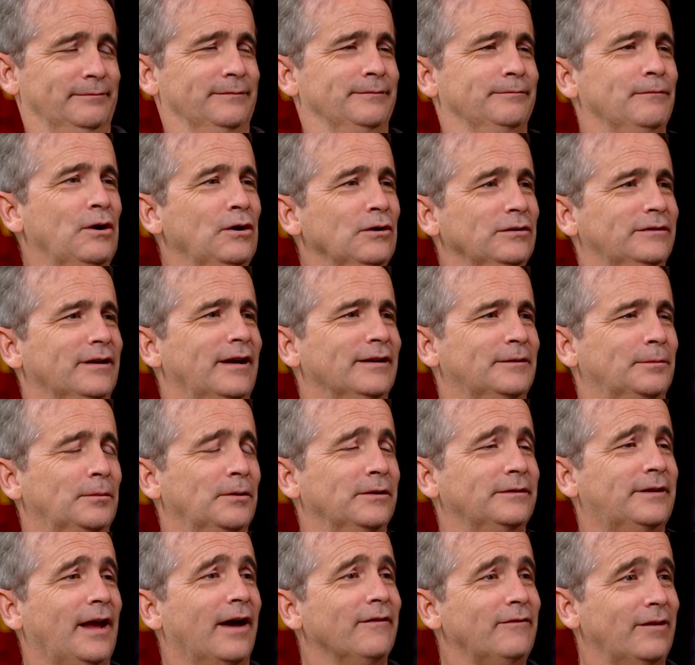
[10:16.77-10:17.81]
Most
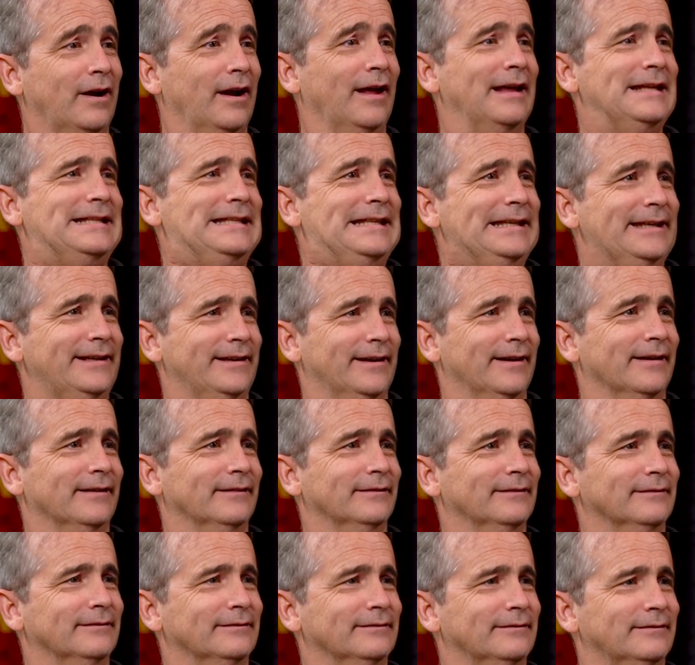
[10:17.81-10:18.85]
entrepreneurs have an idea.
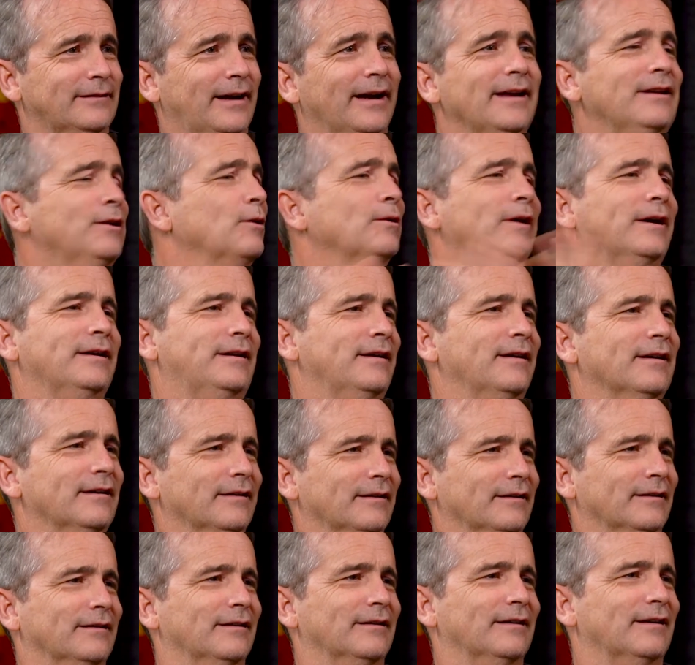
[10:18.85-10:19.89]
I had no idea.
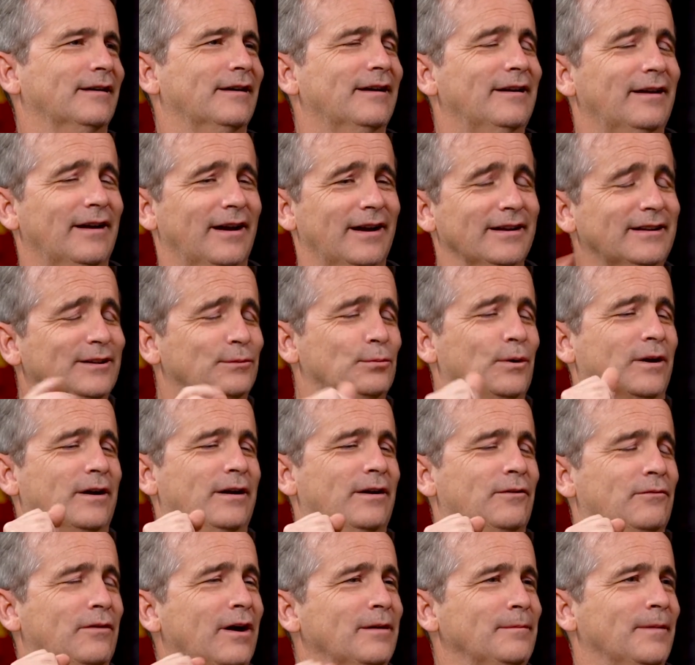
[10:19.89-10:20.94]
I just wanted
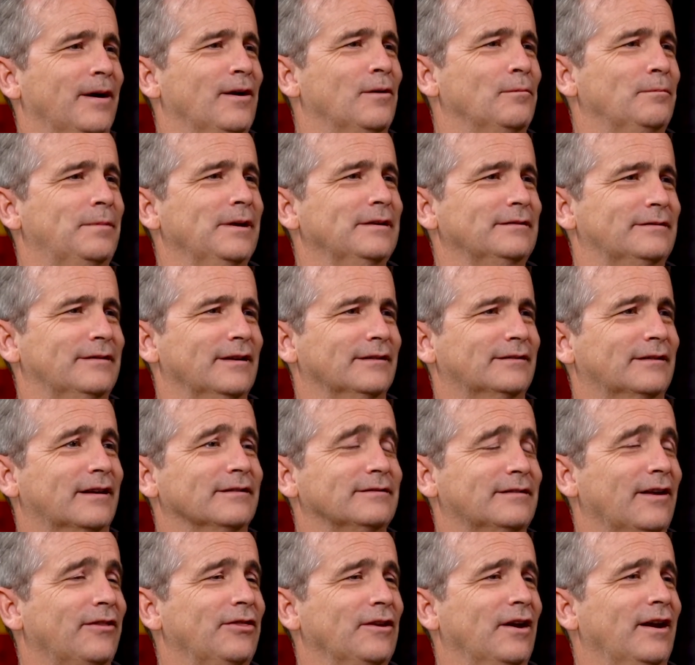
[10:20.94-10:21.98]
to run my own business
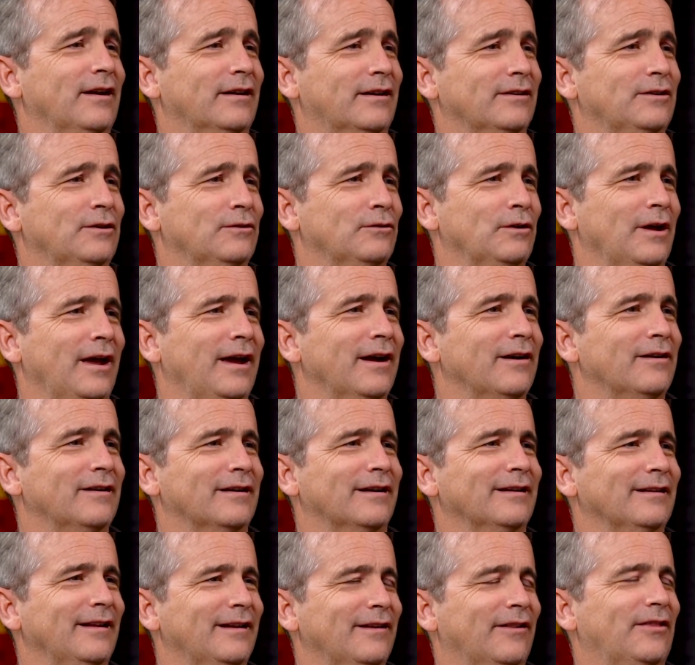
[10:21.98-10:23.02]
because I thought I could
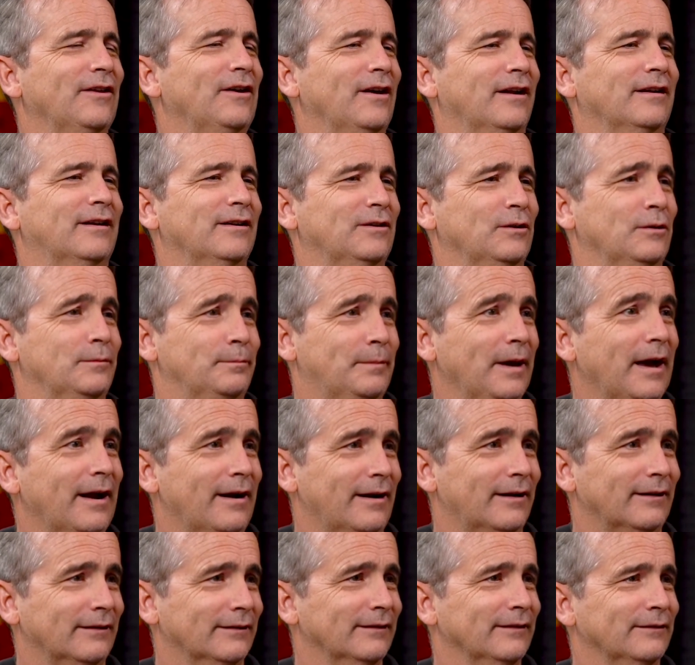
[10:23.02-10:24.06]
arrogantly thought I could do it
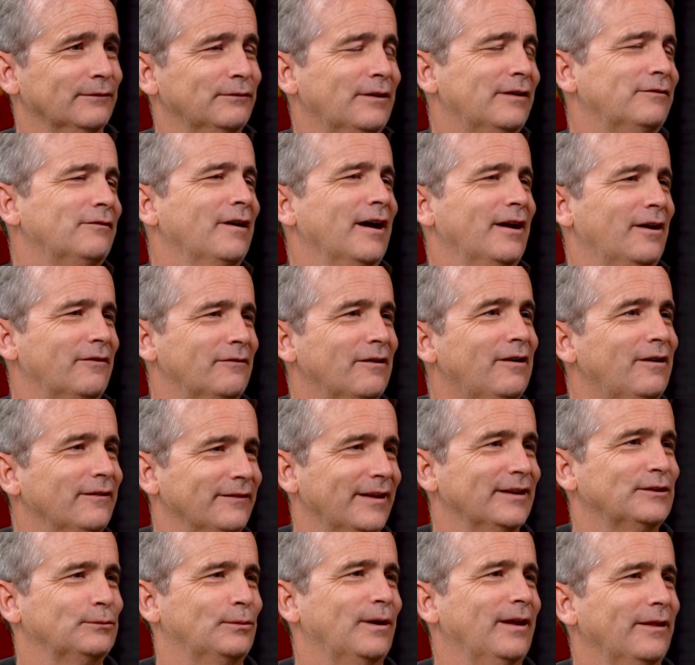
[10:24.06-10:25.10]
better. Right or wrong,
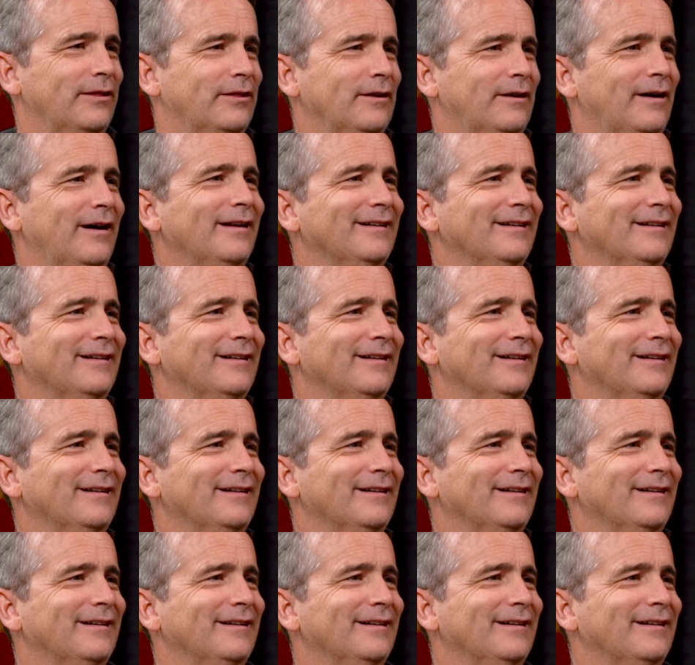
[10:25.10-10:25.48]
that's what I thought.